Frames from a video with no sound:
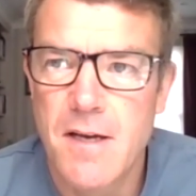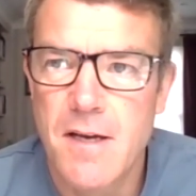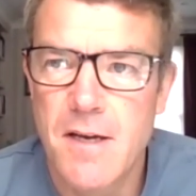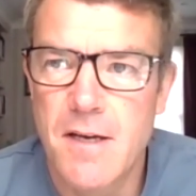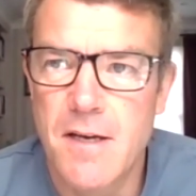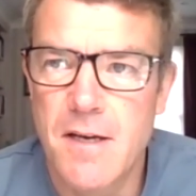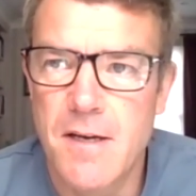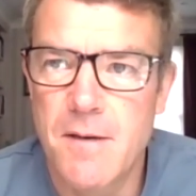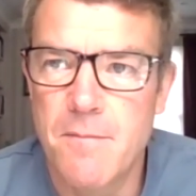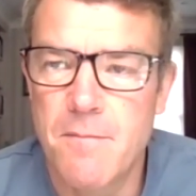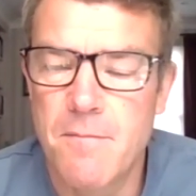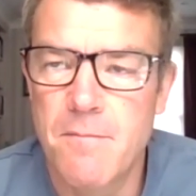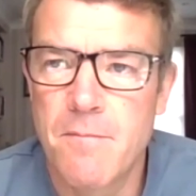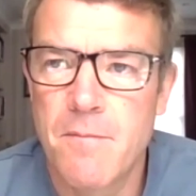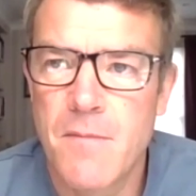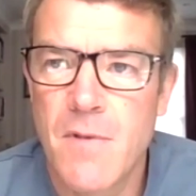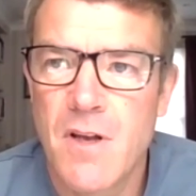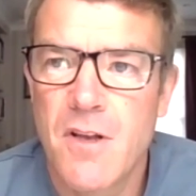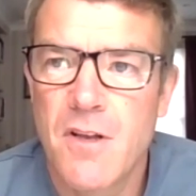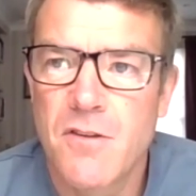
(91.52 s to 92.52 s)
Um,
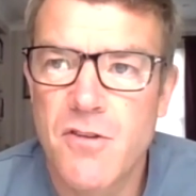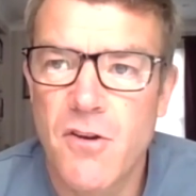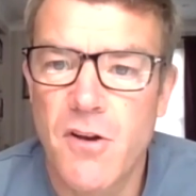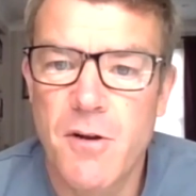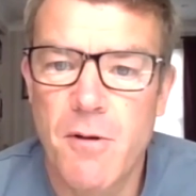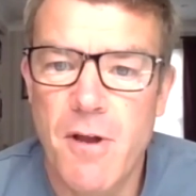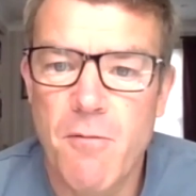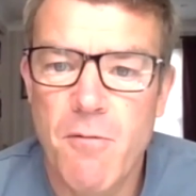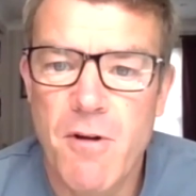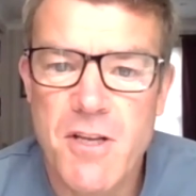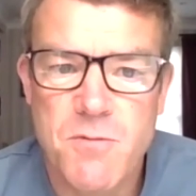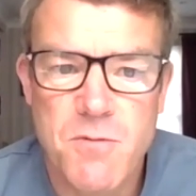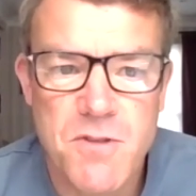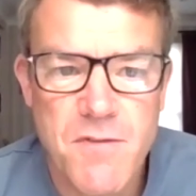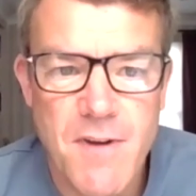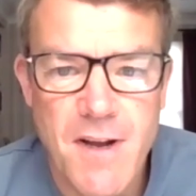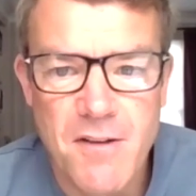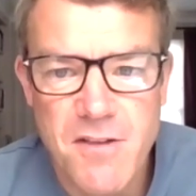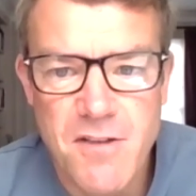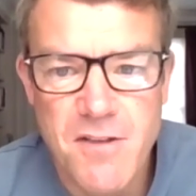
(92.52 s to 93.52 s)
so anyway, Wates
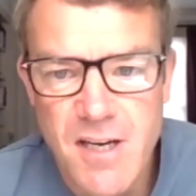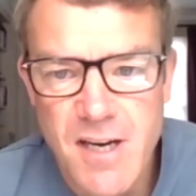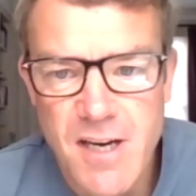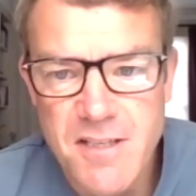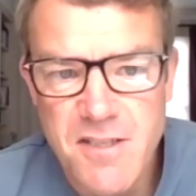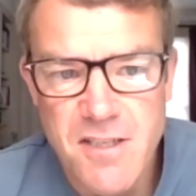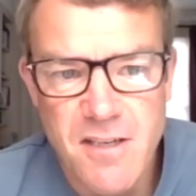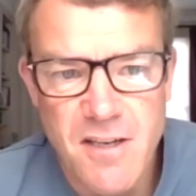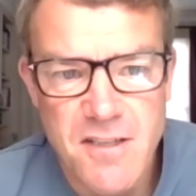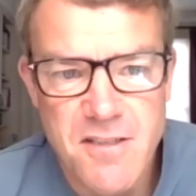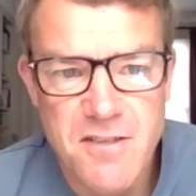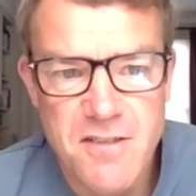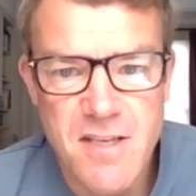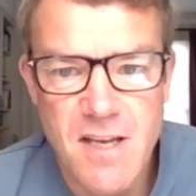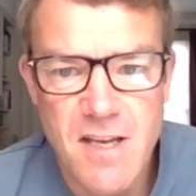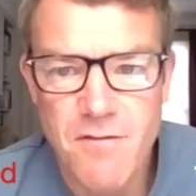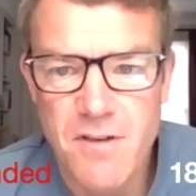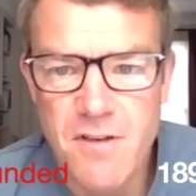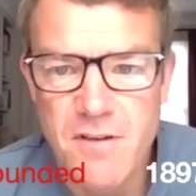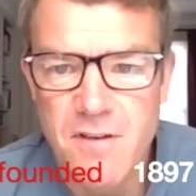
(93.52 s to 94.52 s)
was founded in
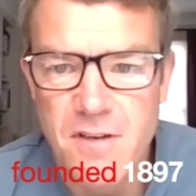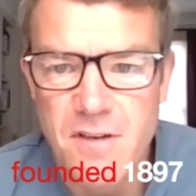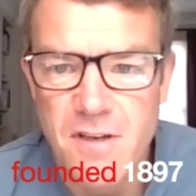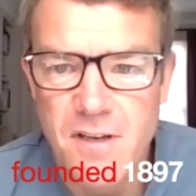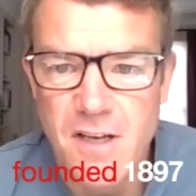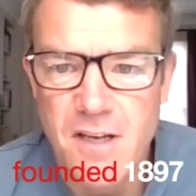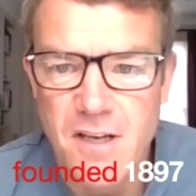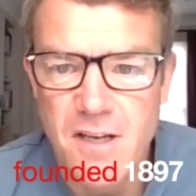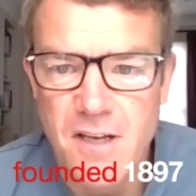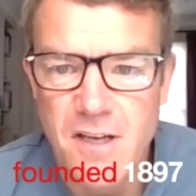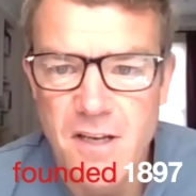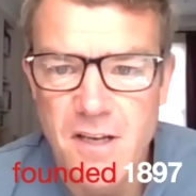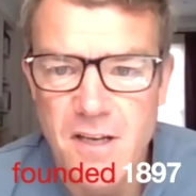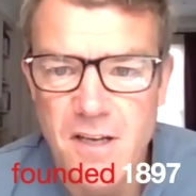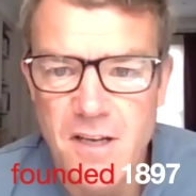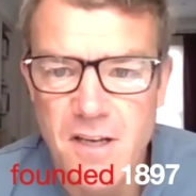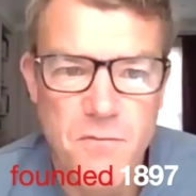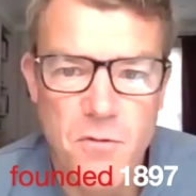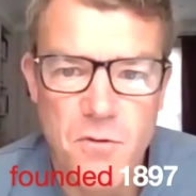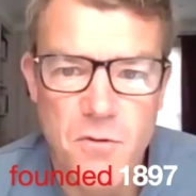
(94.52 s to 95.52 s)
1897. As I say,
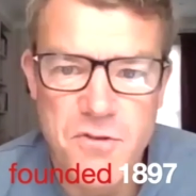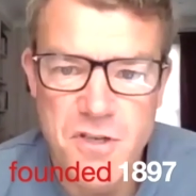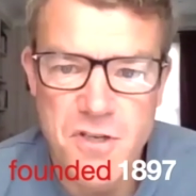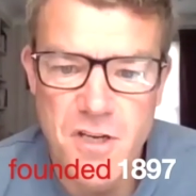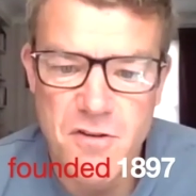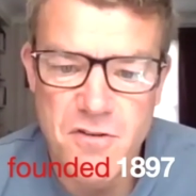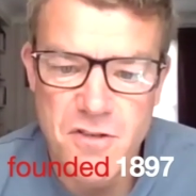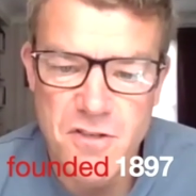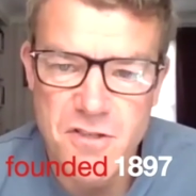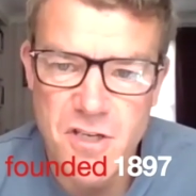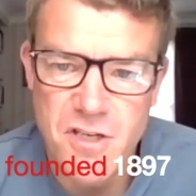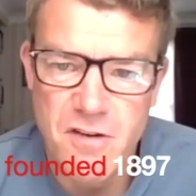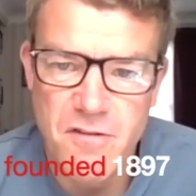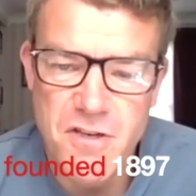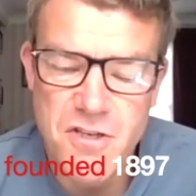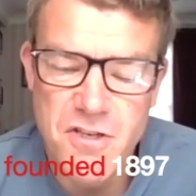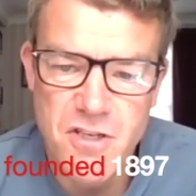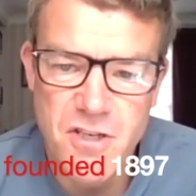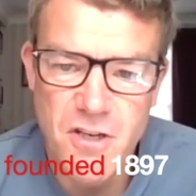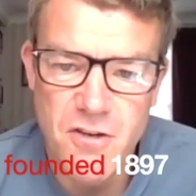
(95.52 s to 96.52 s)
I'm a fourth
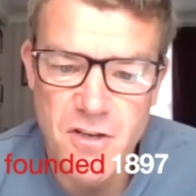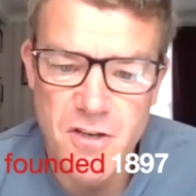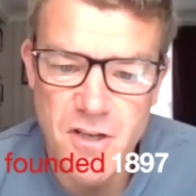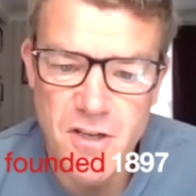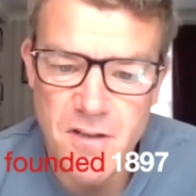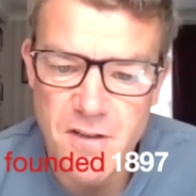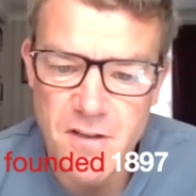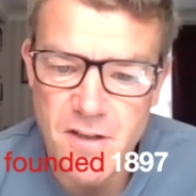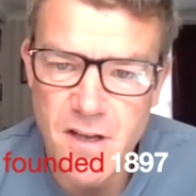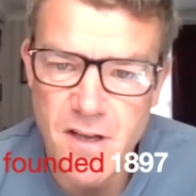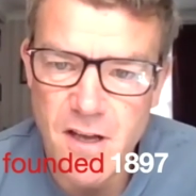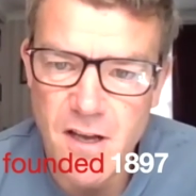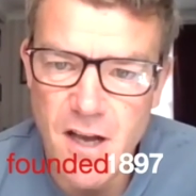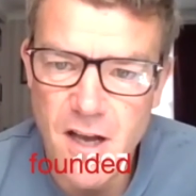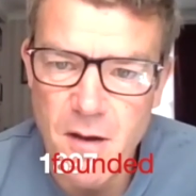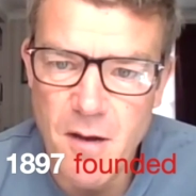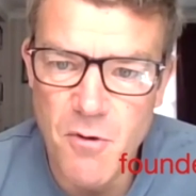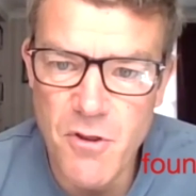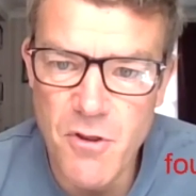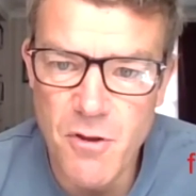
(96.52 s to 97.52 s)
generation owner.
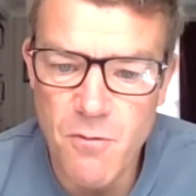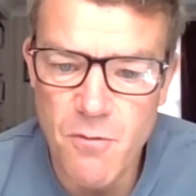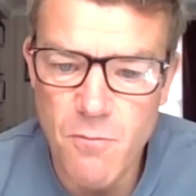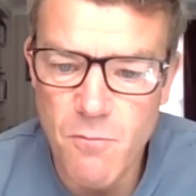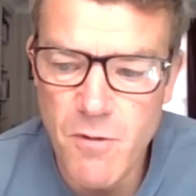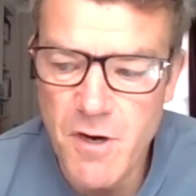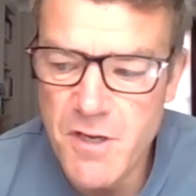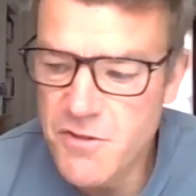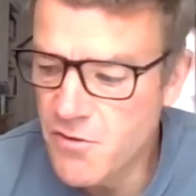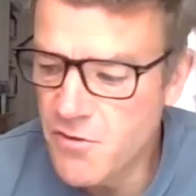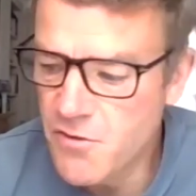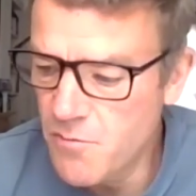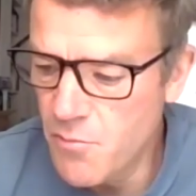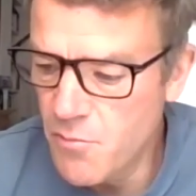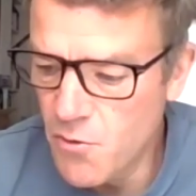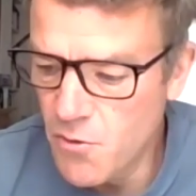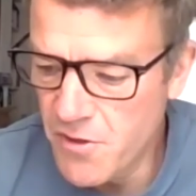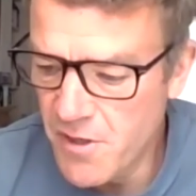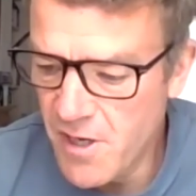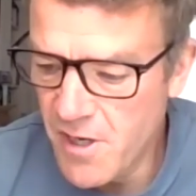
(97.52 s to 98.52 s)
I'm on the Wates Group
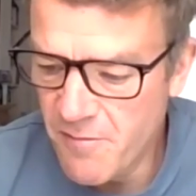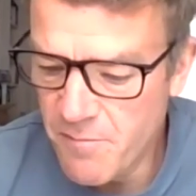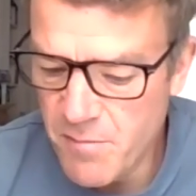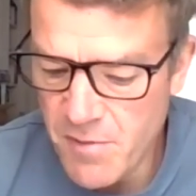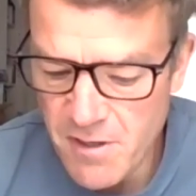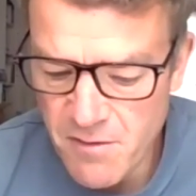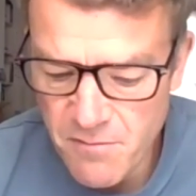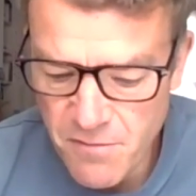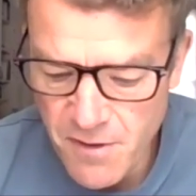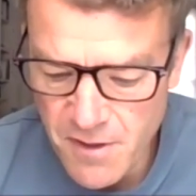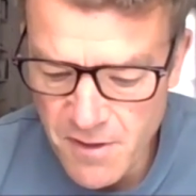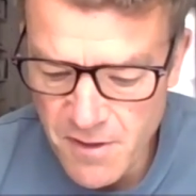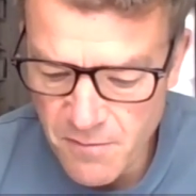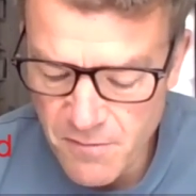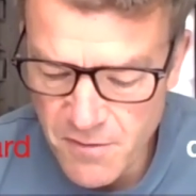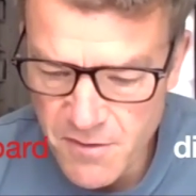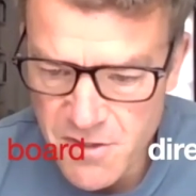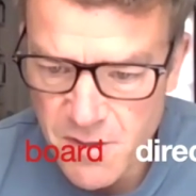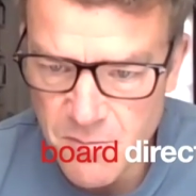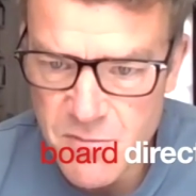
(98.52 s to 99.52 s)
board and have been for,
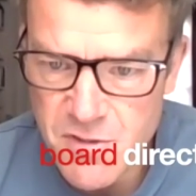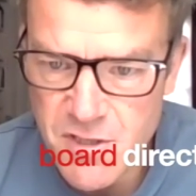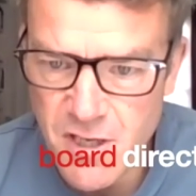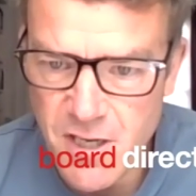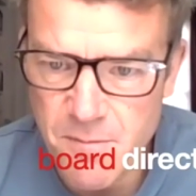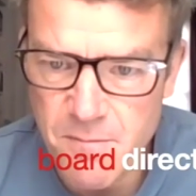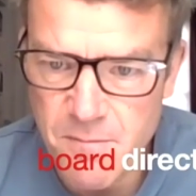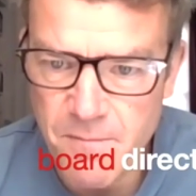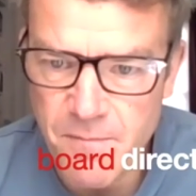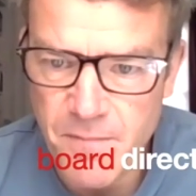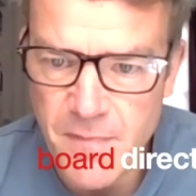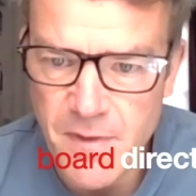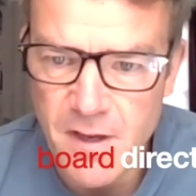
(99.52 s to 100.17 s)
for some time.